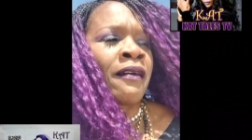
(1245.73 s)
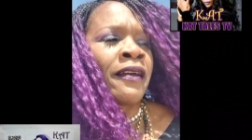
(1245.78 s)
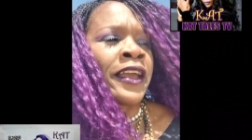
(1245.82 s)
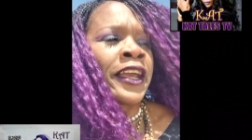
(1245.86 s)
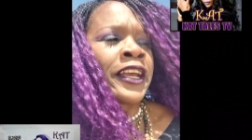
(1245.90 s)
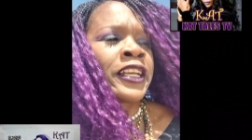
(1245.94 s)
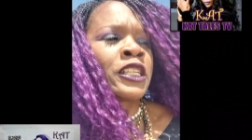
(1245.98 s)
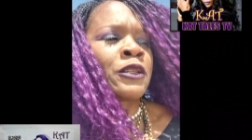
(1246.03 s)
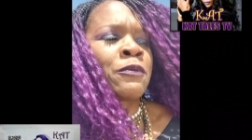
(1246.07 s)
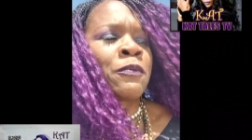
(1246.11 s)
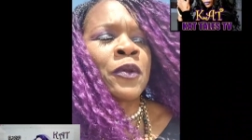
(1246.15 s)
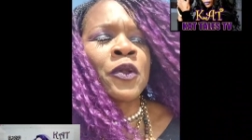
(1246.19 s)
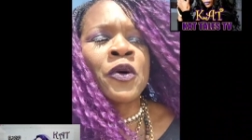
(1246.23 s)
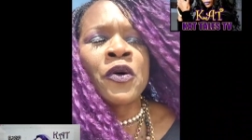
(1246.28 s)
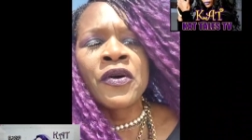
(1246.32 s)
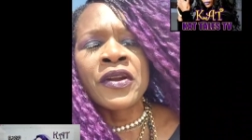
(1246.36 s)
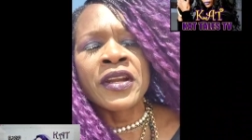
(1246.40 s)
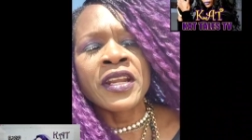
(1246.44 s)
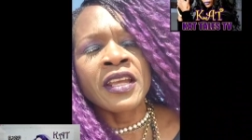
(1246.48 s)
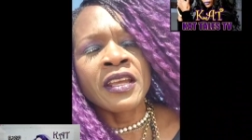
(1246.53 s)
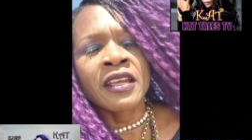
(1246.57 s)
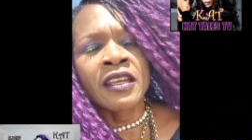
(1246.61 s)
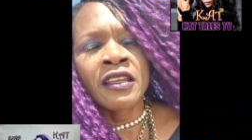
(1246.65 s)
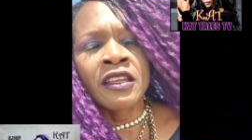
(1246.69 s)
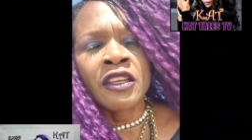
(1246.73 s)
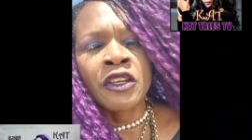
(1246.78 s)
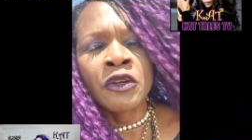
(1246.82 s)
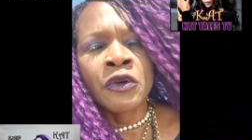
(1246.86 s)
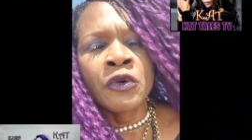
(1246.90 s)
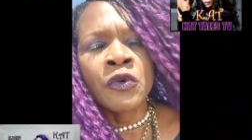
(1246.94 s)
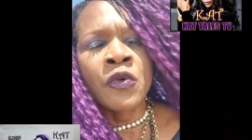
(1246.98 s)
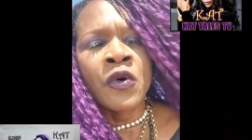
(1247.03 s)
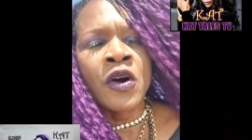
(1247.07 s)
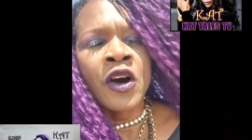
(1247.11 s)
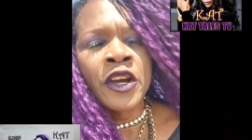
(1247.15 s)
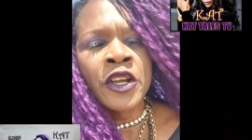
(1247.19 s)
exploiting
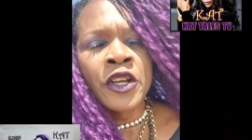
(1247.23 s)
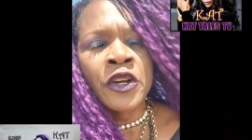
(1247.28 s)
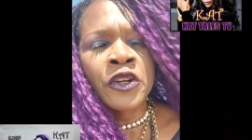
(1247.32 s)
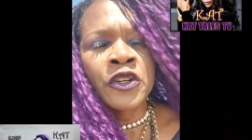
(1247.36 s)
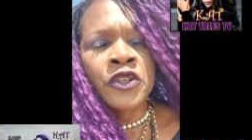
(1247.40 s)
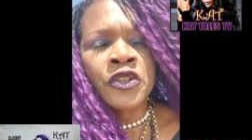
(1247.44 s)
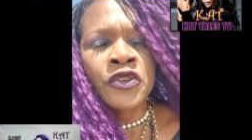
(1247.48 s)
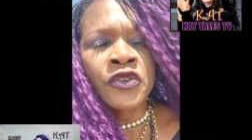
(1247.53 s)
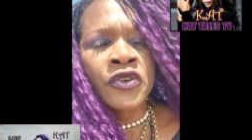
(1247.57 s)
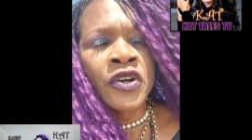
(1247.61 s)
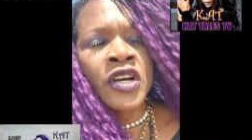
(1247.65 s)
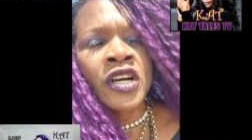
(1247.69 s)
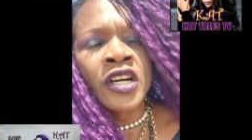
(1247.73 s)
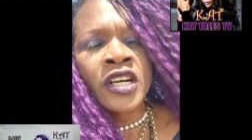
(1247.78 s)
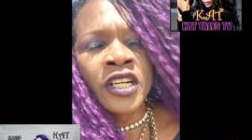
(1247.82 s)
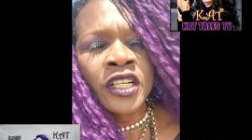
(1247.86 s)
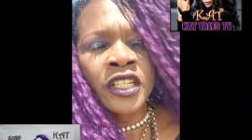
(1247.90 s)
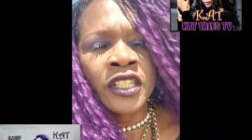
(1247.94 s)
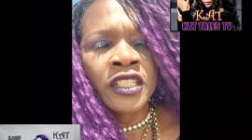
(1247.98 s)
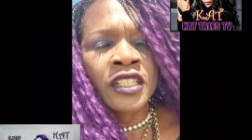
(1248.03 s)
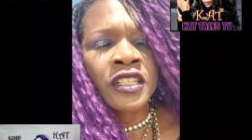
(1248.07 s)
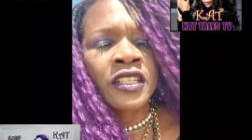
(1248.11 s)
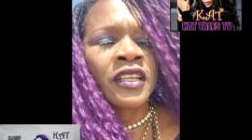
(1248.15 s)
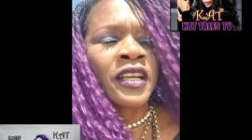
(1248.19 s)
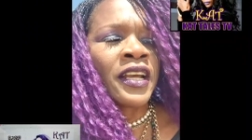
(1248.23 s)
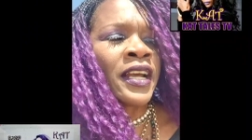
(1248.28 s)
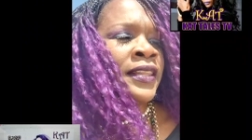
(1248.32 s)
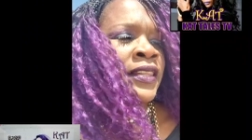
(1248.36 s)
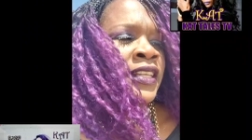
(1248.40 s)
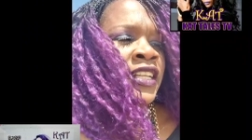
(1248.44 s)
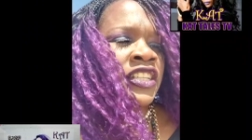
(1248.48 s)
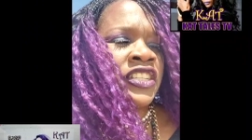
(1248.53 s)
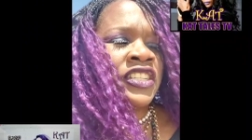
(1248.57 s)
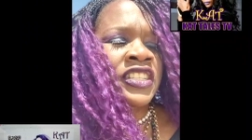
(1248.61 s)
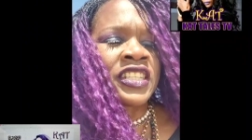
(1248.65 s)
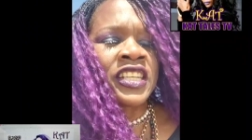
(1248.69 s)
you while you're drugged
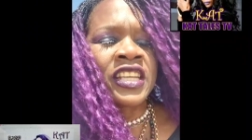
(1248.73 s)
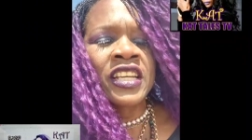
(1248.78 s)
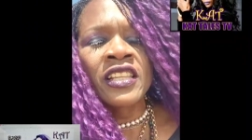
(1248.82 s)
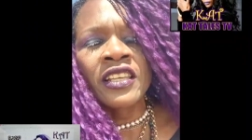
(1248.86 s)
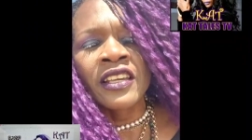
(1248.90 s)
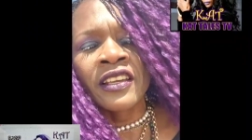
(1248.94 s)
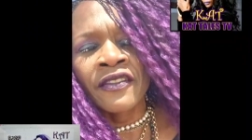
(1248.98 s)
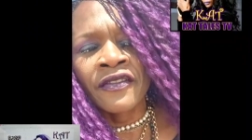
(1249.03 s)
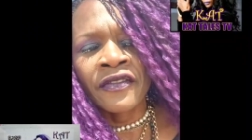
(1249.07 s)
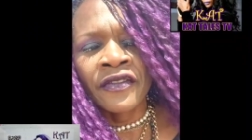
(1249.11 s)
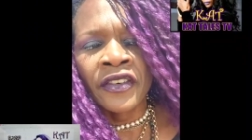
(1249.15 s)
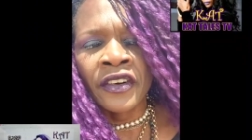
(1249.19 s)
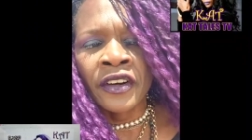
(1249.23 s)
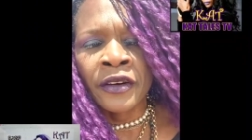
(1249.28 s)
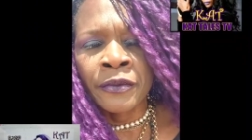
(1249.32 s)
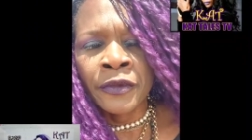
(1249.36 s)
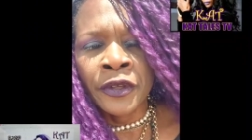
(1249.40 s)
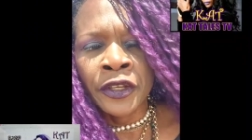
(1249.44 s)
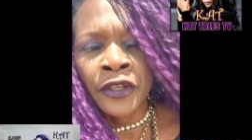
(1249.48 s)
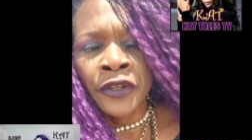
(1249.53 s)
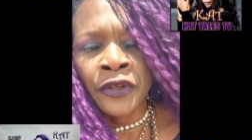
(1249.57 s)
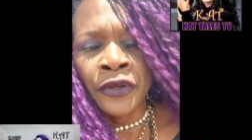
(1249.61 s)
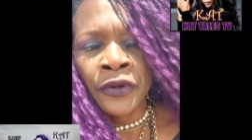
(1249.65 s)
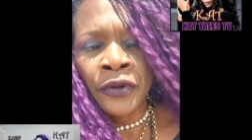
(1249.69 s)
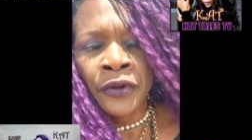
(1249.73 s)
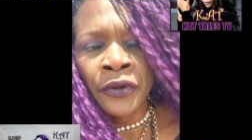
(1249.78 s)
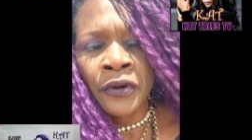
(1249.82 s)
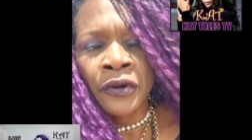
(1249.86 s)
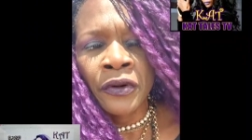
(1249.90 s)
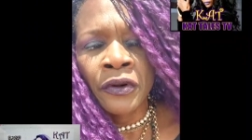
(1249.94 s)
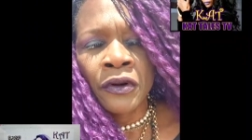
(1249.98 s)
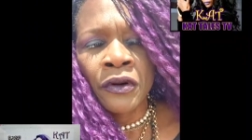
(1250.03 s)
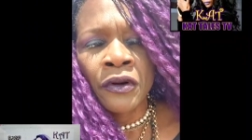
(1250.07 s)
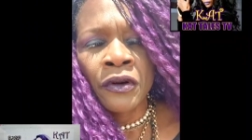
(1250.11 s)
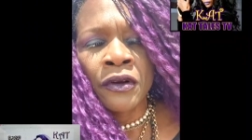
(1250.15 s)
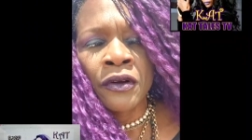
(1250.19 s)
and then stealing from you,
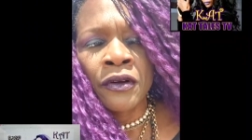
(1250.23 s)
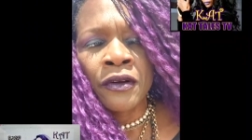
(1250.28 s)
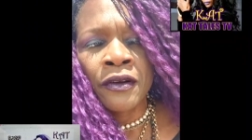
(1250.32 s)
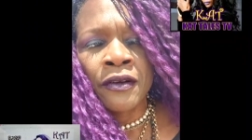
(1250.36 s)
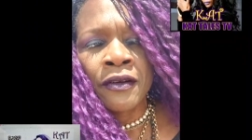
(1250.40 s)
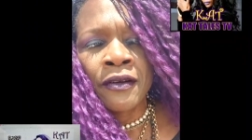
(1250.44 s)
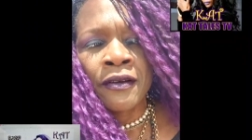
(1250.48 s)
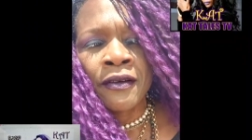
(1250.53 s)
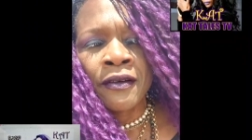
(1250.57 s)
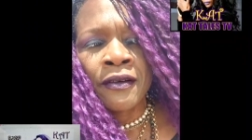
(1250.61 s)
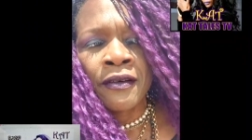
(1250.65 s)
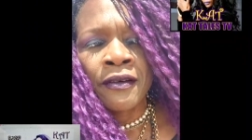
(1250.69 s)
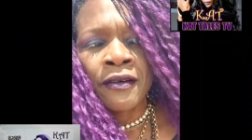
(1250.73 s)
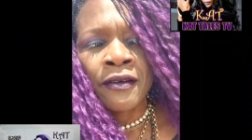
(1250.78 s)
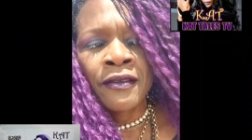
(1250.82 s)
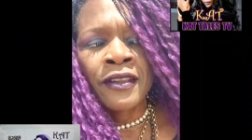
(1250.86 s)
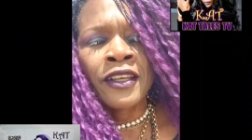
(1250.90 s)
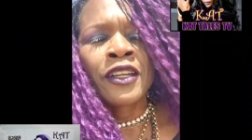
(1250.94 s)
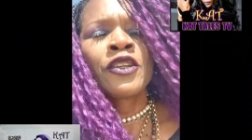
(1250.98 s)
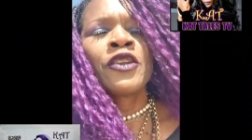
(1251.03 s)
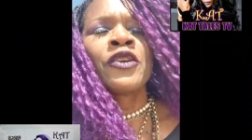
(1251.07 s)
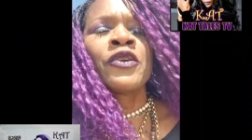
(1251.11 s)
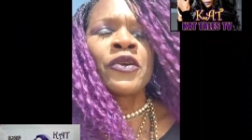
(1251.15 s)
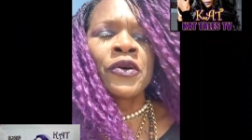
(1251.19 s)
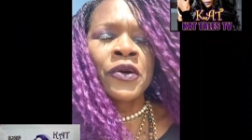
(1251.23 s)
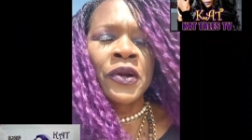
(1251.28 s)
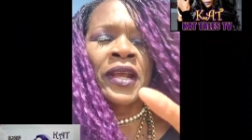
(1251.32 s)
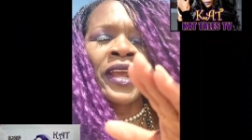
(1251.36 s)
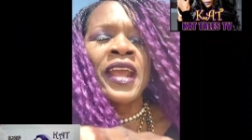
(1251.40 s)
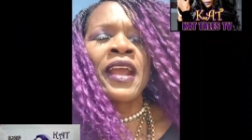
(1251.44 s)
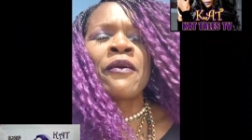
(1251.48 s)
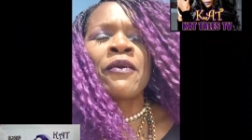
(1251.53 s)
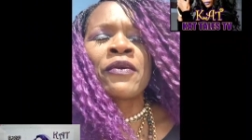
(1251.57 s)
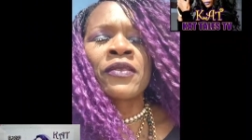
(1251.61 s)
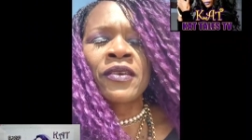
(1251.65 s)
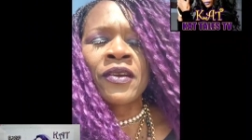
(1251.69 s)
then you're
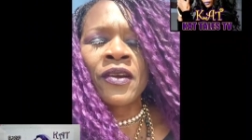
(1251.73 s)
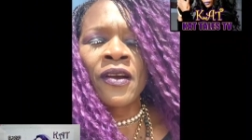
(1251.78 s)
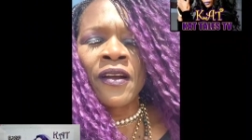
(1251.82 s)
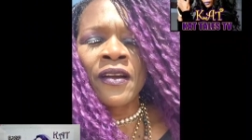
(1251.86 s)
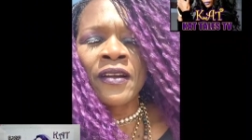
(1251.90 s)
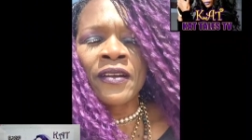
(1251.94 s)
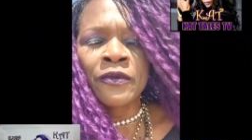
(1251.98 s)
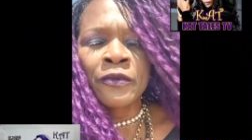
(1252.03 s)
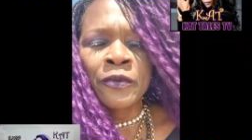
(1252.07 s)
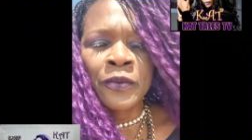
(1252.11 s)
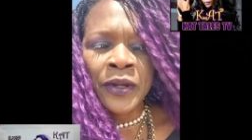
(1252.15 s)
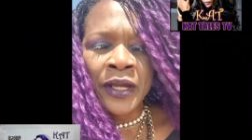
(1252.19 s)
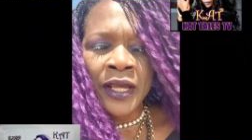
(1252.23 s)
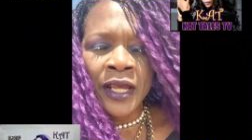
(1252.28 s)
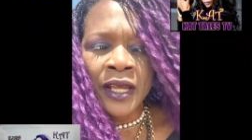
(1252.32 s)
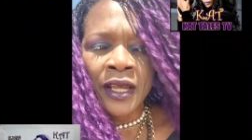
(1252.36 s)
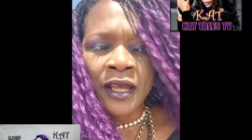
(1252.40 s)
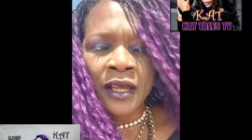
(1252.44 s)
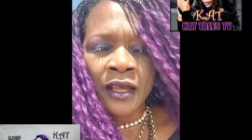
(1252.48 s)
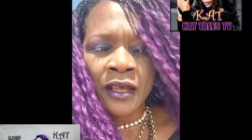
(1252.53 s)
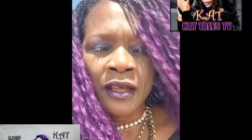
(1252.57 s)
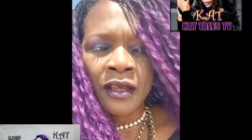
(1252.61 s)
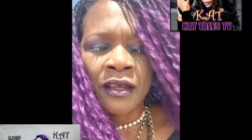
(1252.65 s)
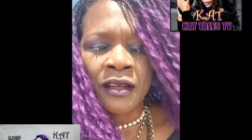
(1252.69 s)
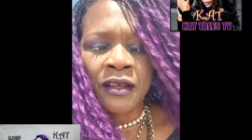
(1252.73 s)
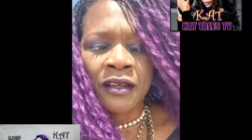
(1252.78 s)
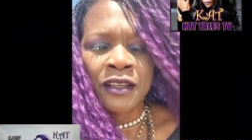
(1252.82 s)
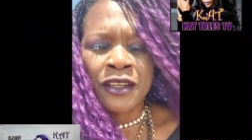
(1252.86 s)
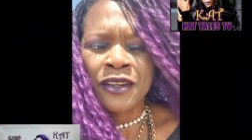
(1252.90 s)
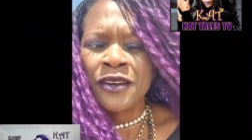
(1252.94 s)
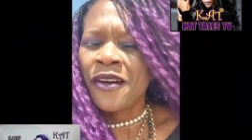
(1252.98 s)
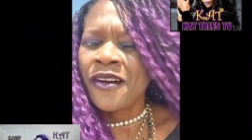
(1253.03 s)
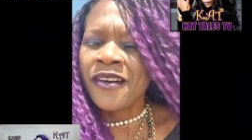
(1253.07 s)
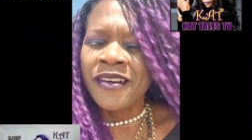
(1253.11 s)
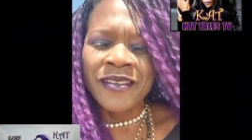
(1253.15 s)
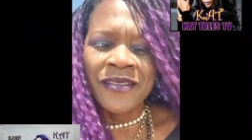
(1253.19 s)
okay with Cardi B.
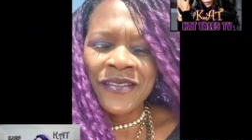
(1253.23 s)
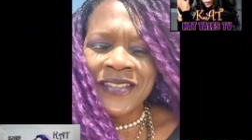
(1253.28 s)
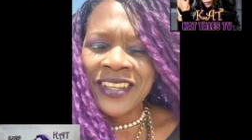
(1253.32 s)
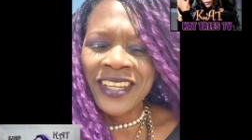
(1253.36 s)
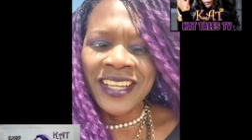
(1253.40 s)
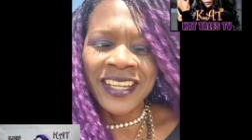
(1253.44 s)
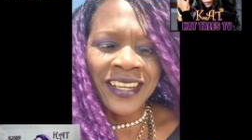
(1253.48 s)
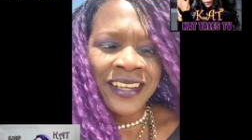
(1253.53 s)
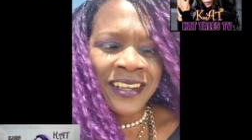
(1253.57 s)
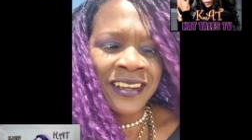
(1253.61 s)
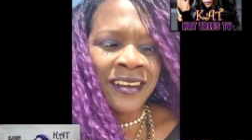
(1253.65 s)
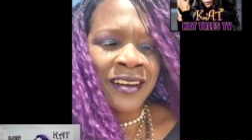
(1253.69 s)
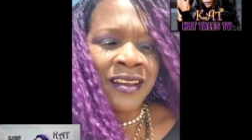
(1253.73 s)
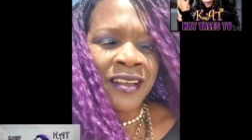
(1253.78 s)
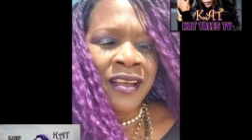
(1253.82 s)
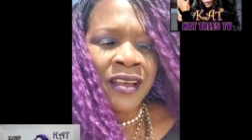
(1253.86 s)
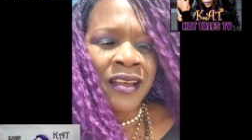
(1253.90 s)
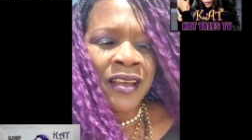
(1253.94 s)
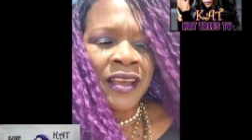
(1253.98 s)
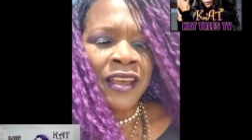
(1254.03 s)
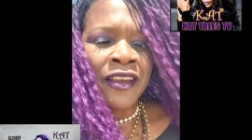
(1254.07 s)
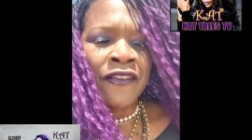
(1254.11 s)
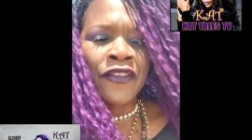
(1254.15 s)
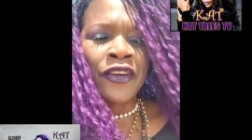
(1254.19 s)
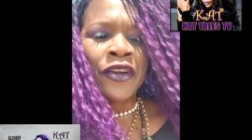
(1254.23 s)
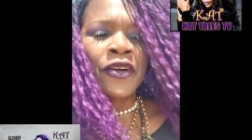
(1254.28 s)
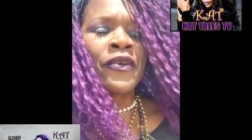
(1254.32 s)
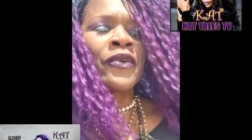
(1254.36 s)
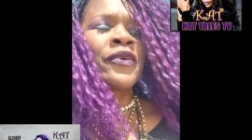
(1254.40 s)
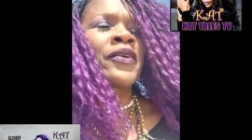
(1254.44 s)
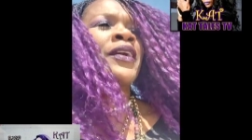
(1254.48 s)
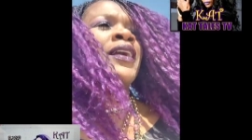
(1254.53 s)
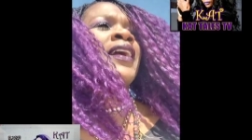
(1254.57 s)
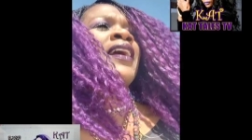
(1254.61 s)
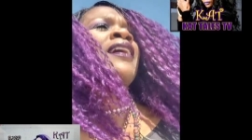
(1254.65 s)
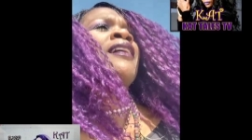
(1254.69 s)
You know what I mean? If
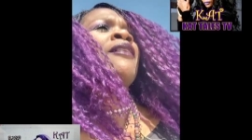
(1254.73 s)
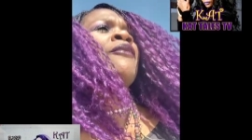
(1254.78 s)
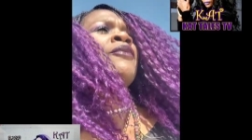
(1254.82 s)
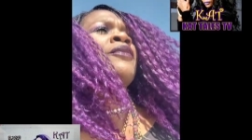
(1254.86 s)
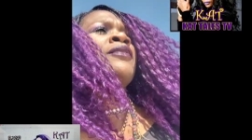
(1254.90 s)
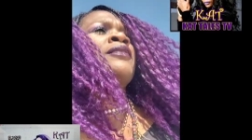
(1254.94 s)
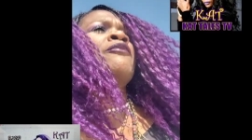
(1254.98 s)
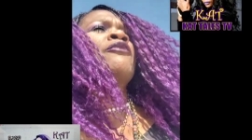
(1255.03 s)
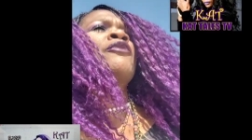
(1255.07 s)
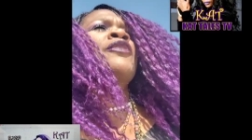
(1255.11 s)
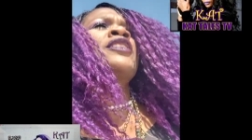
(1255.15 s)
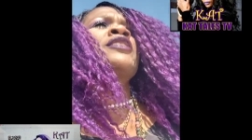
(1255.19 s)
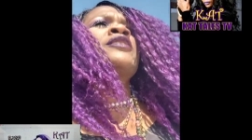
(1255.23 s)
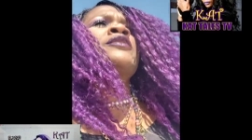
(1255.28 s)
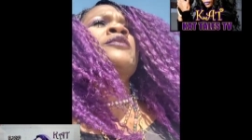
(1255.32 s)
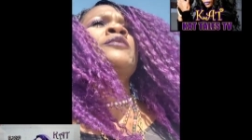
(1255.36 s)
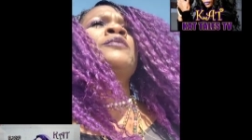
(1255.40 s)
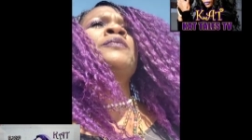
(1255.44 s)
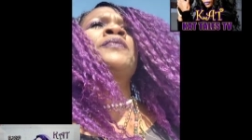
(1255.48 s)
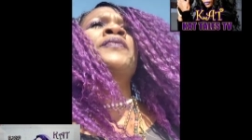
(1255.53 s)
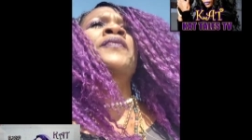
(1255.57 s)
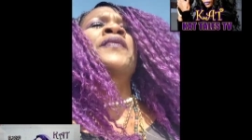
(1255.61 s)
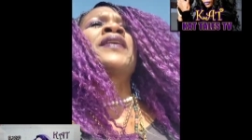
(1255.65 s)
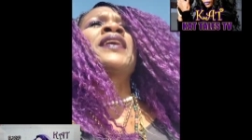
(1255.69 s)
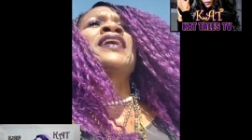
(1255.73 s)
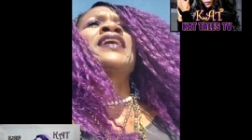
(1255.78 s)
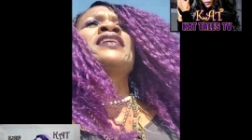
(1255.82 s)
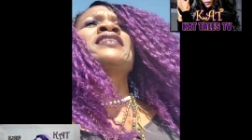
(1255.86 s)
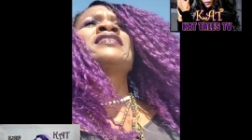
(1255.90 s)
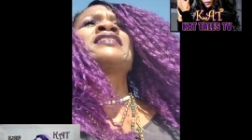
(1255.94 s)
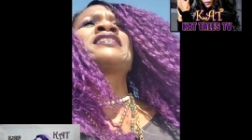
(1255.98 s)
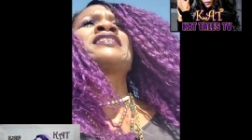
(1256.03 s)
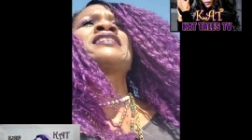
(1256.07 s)
you're okay with Russell Brand